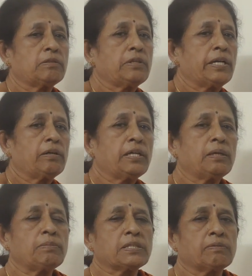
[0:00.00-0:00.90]
So,
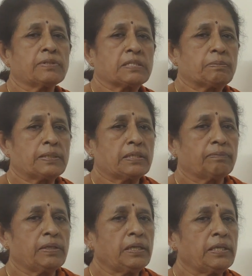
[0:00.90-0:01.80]
duodenum is the first part
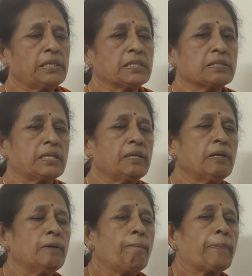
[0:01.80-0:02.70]
of the
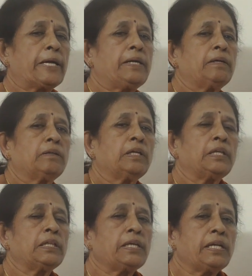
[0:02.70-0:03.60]
intestine, and
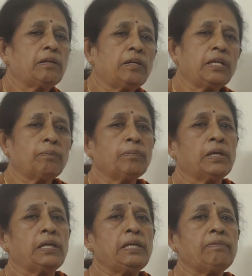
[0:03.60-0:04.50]
in the
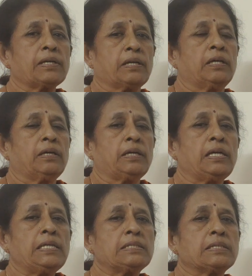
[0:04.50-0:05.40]
duodenum, liver
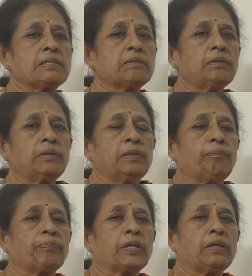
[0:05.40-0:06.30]
releases
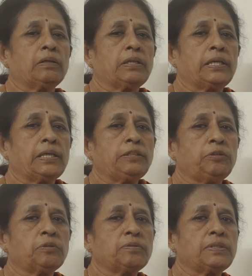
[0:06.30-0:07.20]
a
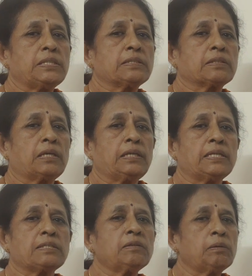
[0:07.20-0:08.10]
juice which is called
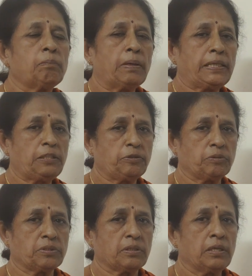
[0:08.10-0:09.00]
as bile
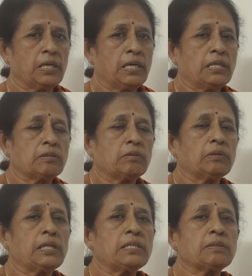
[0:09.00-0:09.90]
juice.
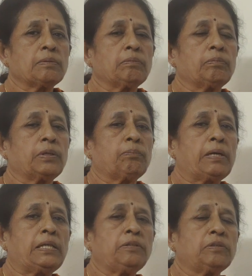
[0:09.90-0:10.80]
So this
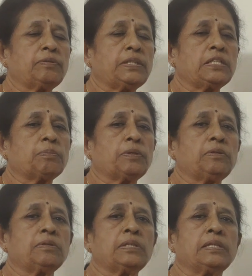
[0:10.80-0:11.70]
bile juice which is
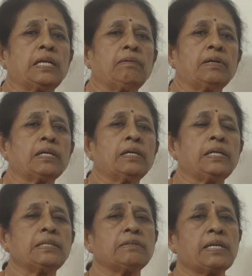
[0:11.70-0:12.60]
produced in the liver
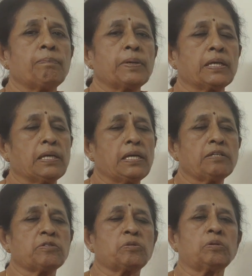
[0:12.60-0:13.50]
is
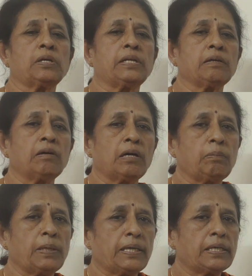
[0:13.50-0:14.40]
temporarily stored in
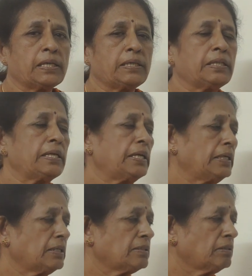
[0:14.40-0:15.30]
gallbladder and then
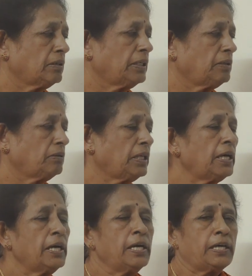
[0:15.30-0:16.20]
enters into
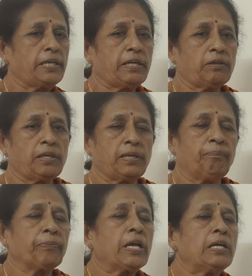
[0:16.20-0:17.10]
the
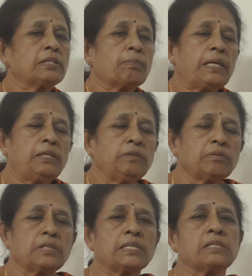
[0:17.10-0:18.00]
duodenum. So bile
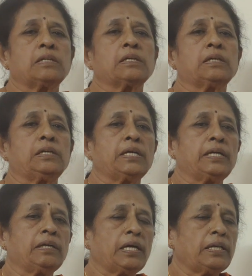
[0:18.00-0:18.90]
juice does not
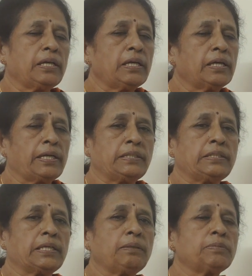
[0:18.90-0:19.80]
contain any
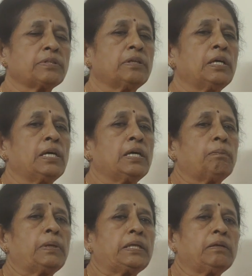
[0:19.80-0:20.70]
enzymes,
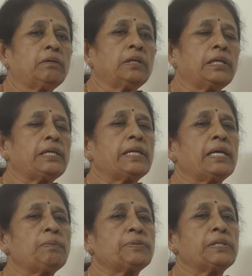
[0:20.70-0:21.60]
but it
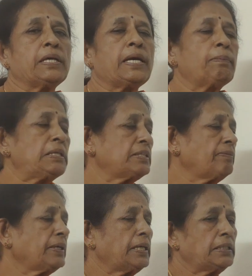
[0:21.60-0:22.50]
helps in the
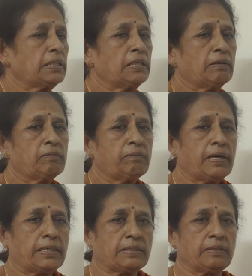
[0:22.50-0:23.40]
emulsification of
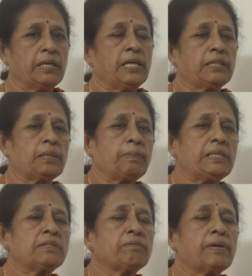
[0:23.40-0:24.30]
fats. That
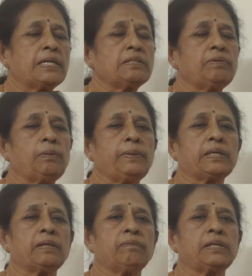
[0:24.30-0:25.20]
means fats will
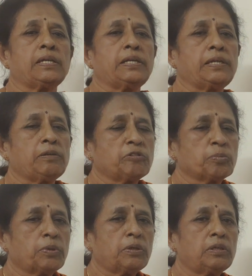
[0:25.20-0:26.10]
be converted into
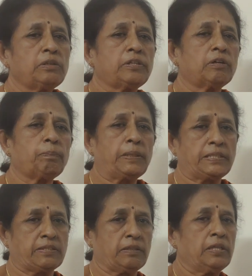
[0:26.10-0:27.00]
small
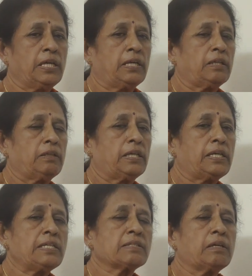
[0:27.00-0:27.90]
droplets.
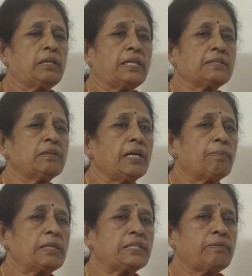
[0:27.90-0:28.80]
That is called as
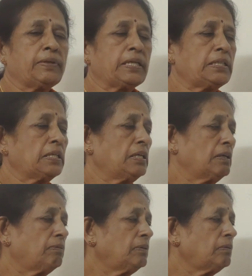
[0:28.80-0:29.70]
emulsification
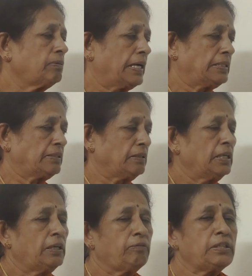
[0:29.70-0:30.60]
of fats,
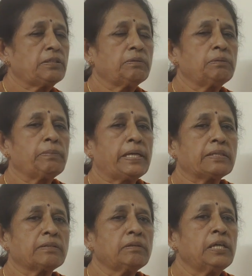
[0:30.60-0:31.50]
which
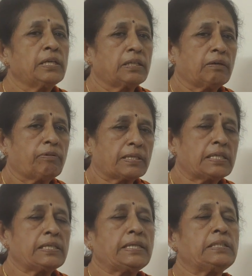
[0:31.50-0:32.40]
makes the
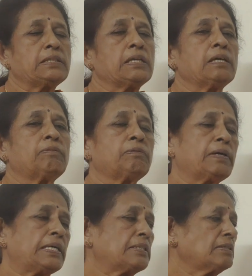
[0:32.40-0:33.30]
further digestion of
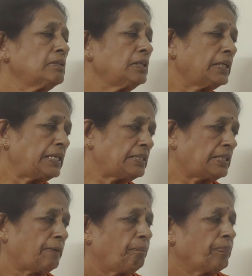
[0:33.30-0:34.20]
fats
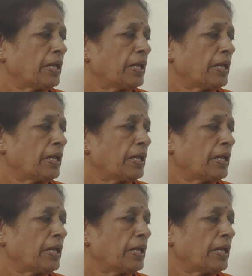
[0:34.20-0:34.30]
easy.